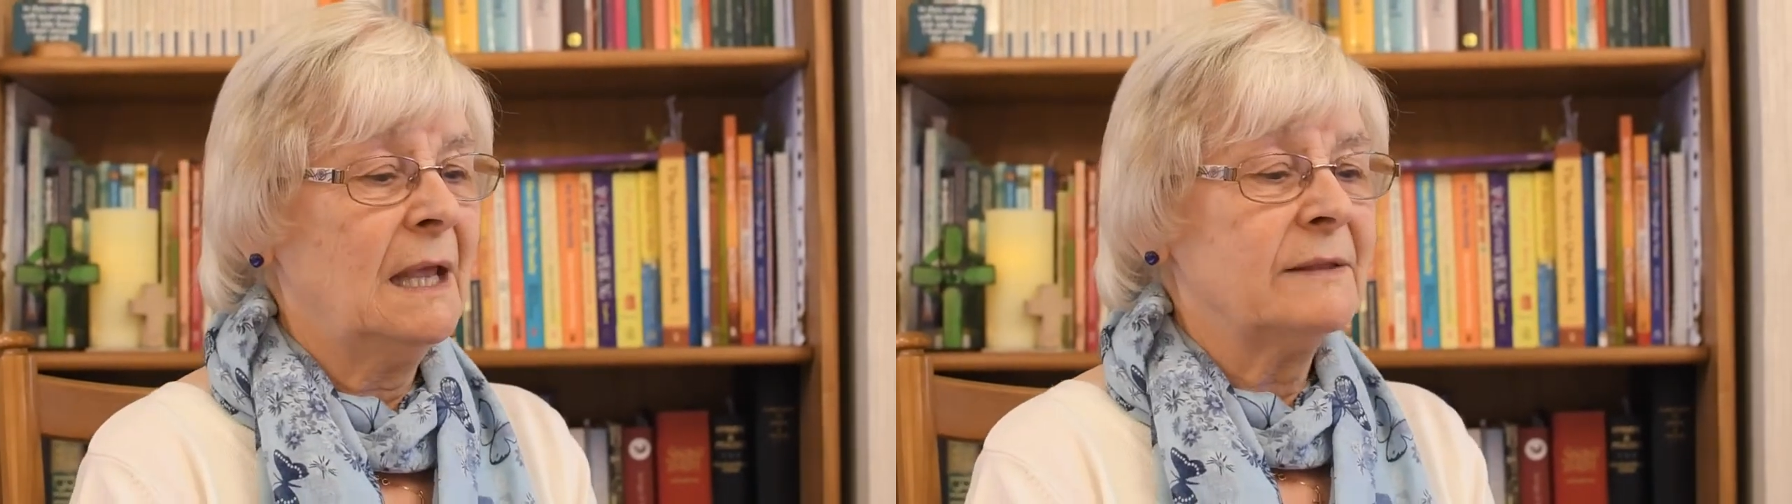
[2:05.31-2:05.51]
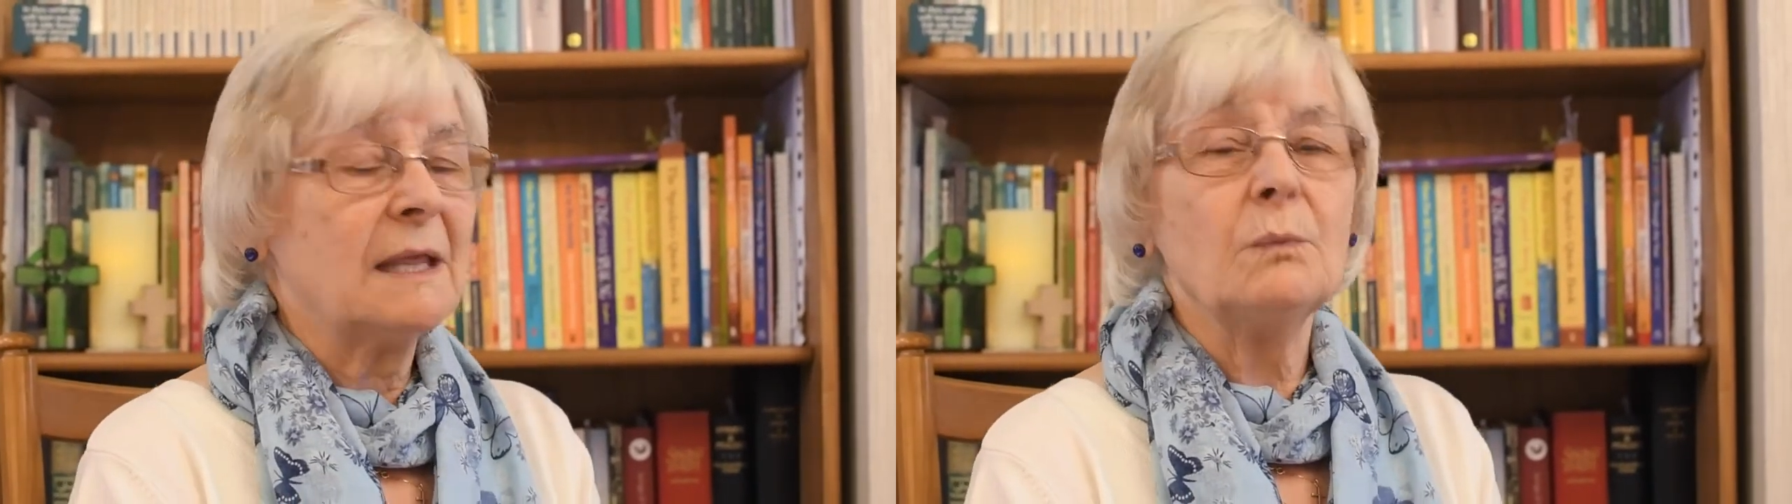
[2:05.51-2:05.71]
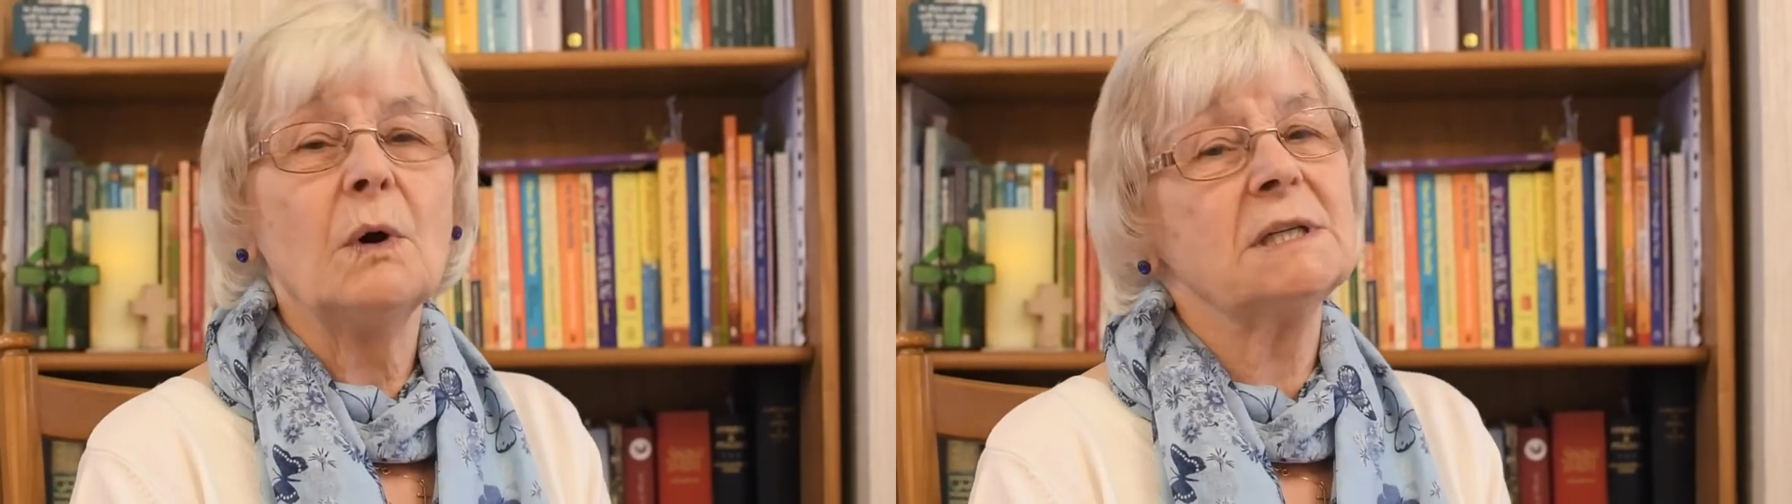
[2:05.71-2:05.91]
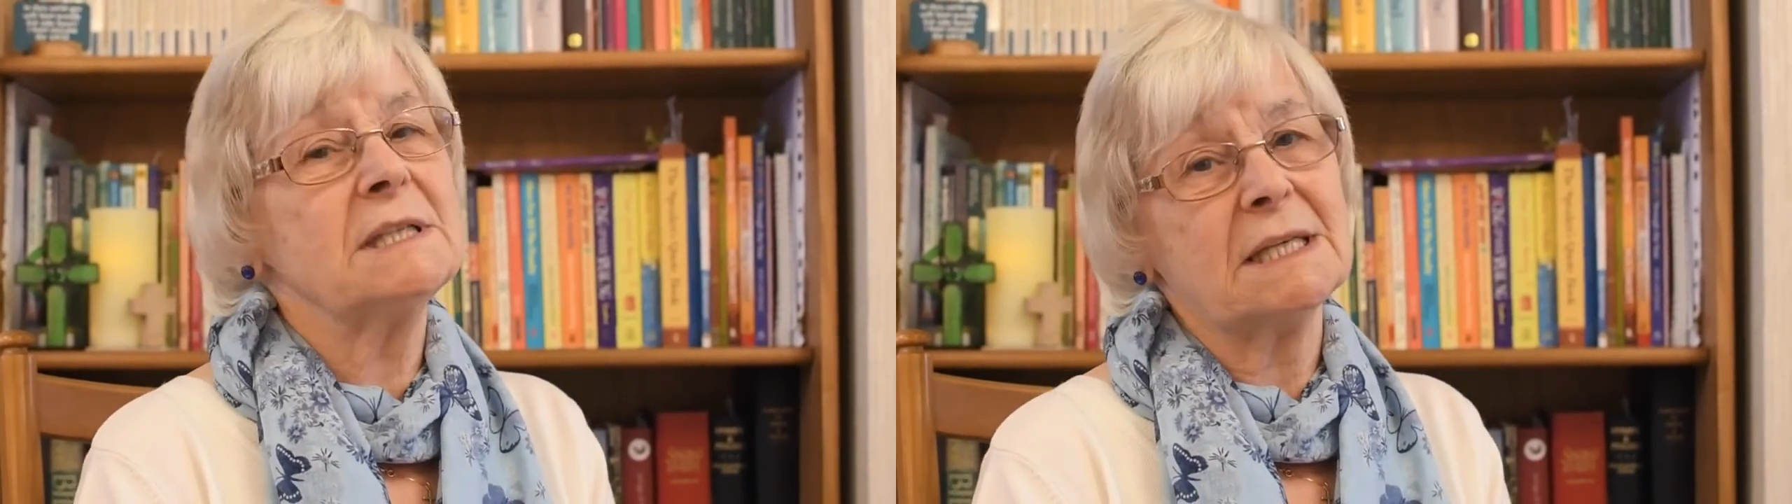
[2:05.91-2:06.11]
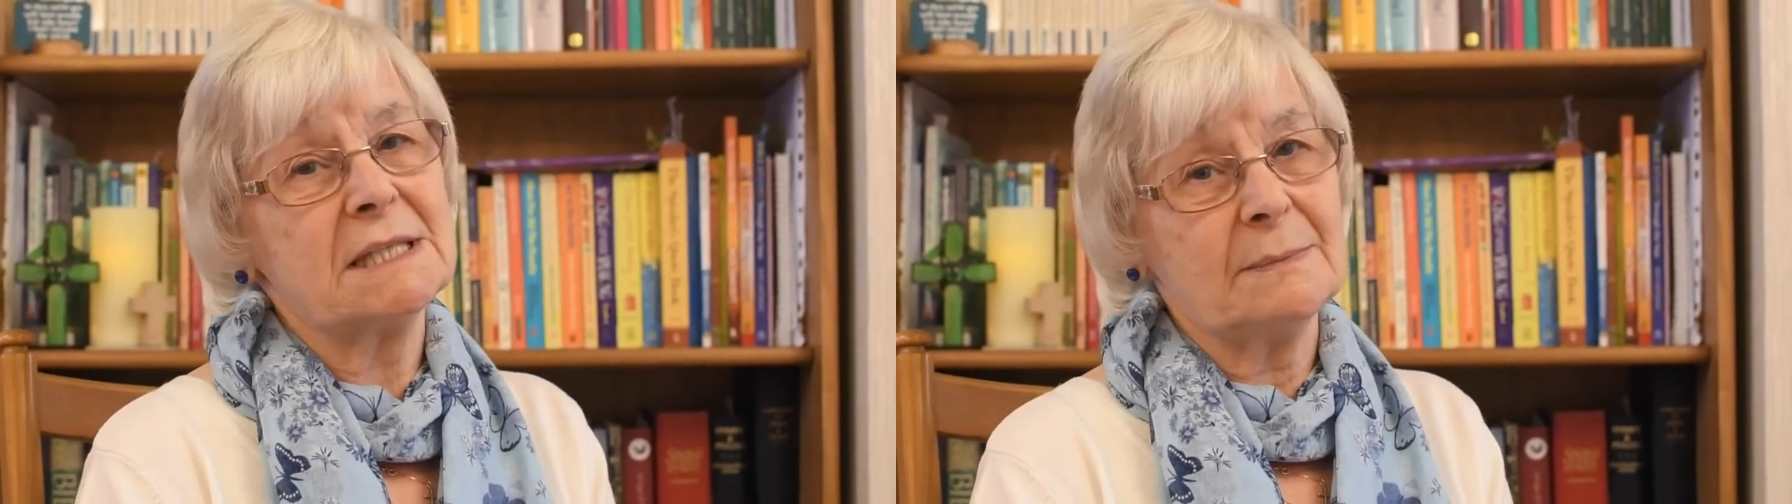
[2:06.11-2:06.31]
They
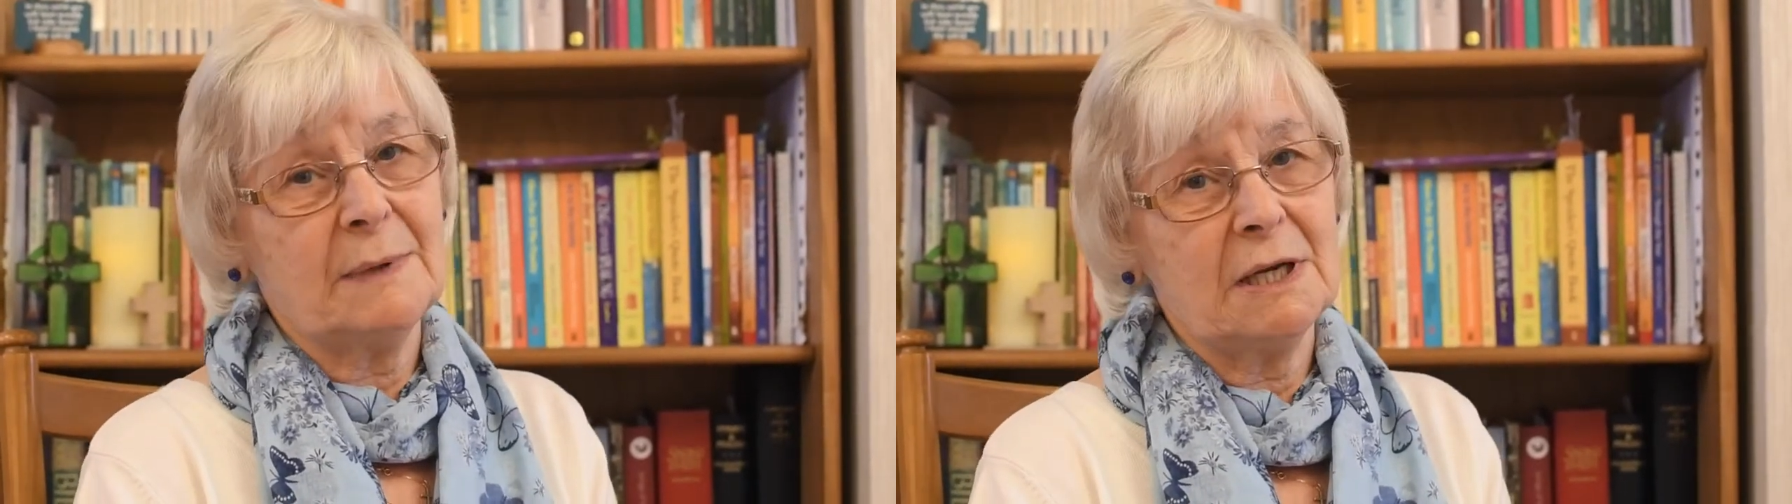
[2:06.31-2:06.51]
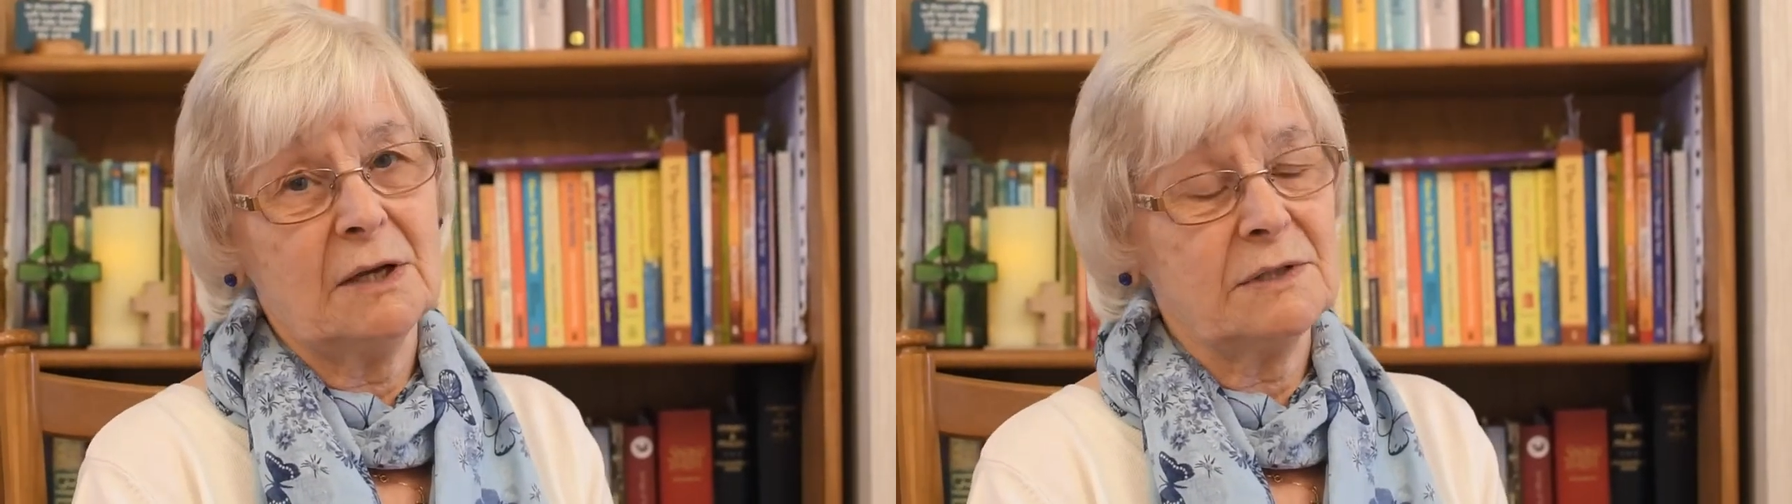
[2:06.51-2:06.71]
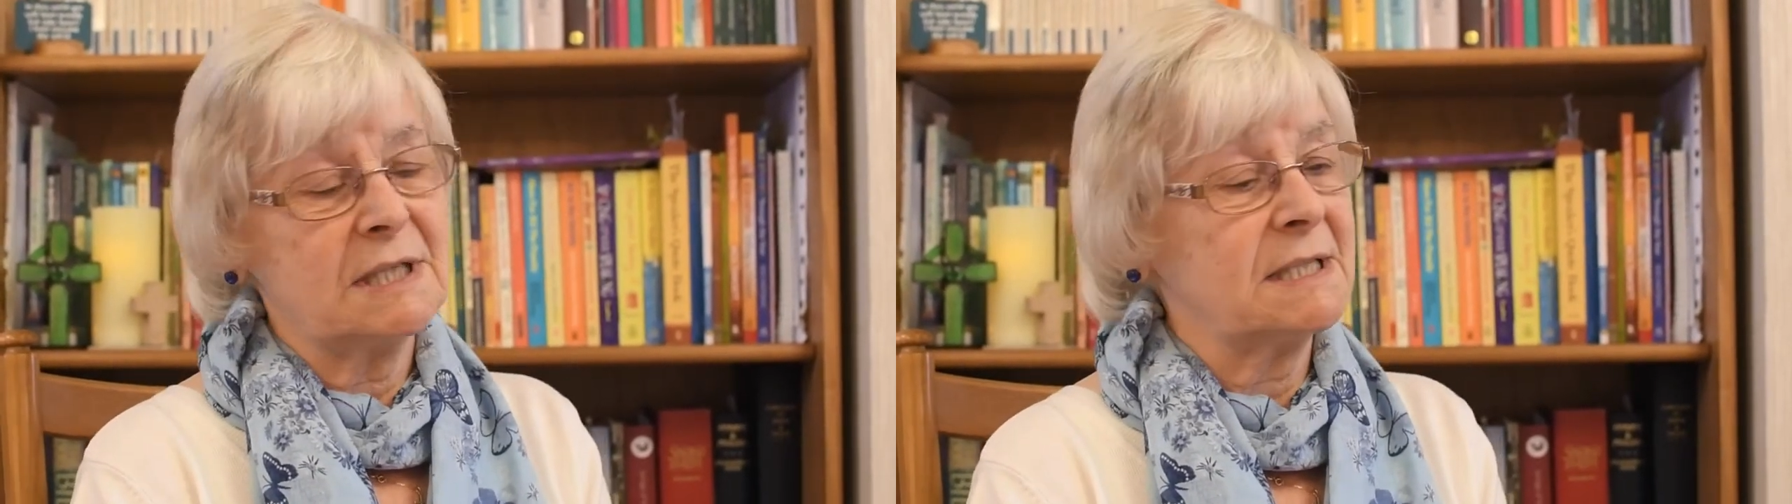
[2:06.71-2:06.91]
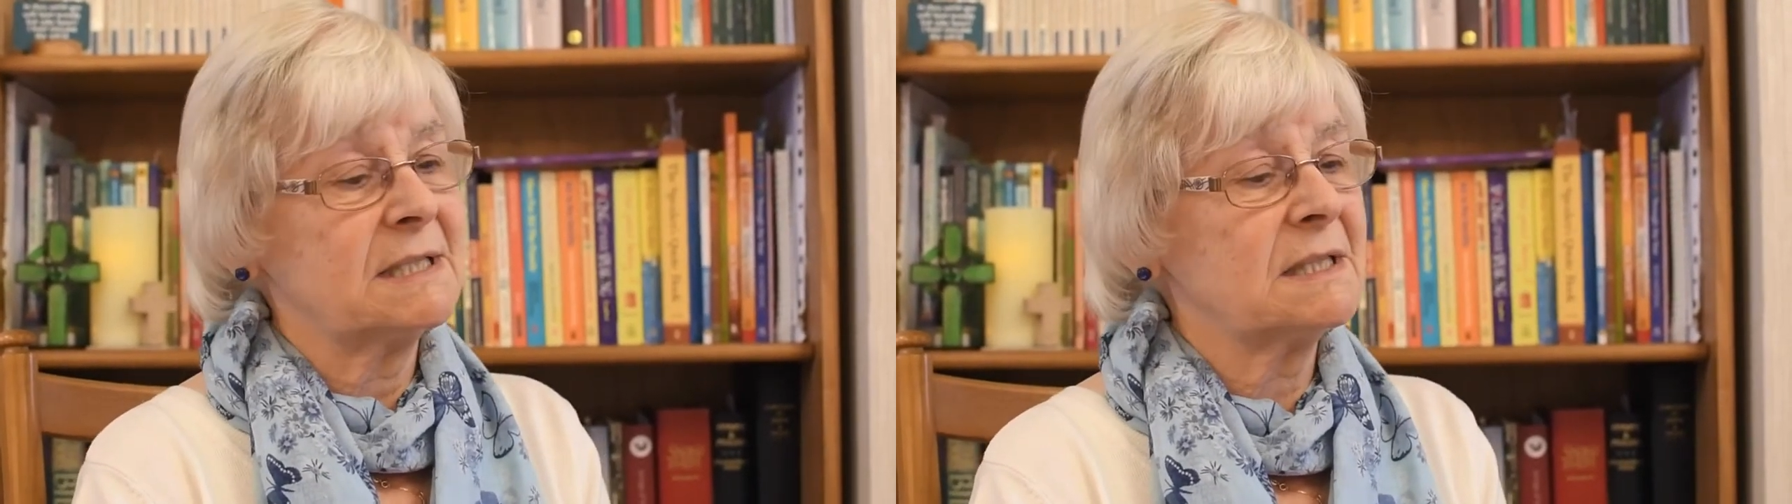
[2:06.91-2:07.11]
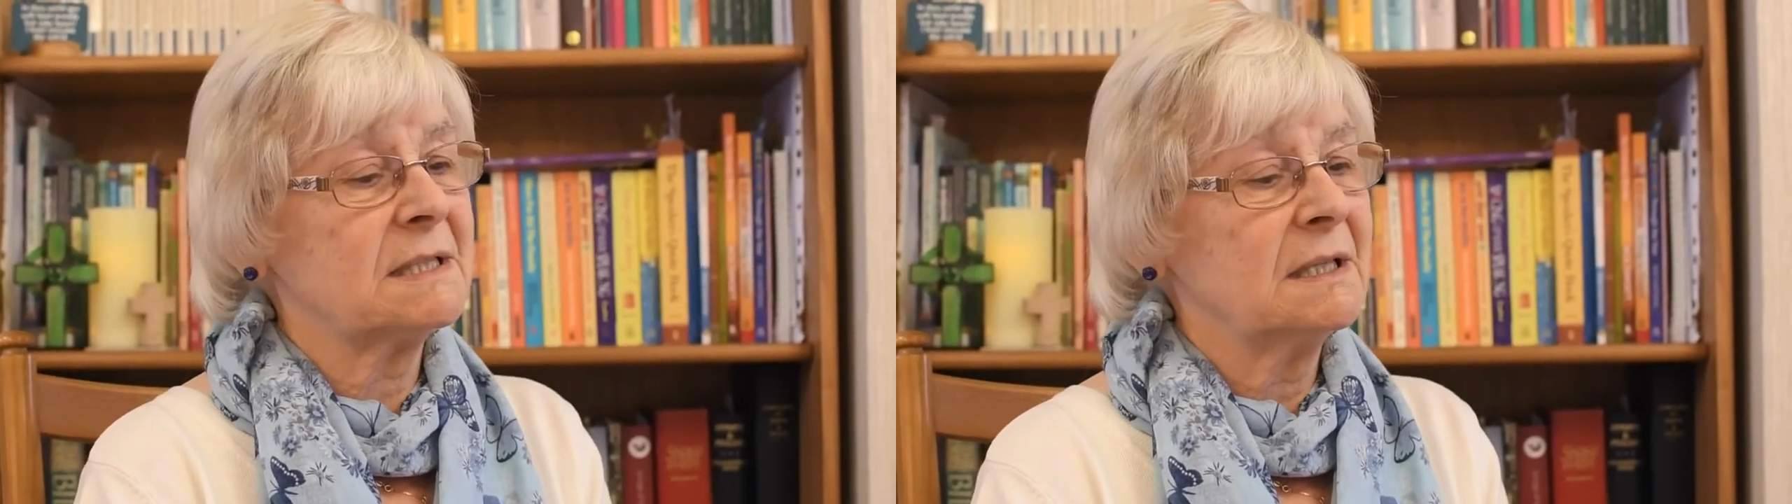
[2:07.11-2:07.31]
wanted to be
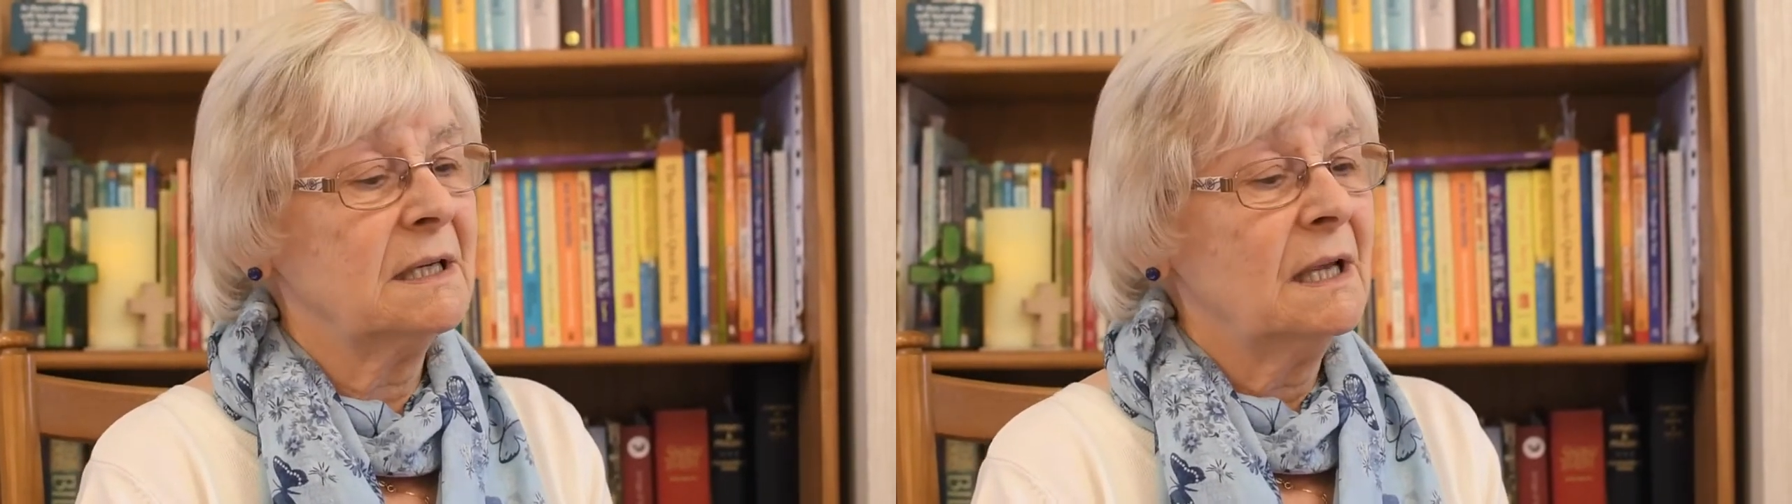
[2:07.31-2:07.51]
noticed.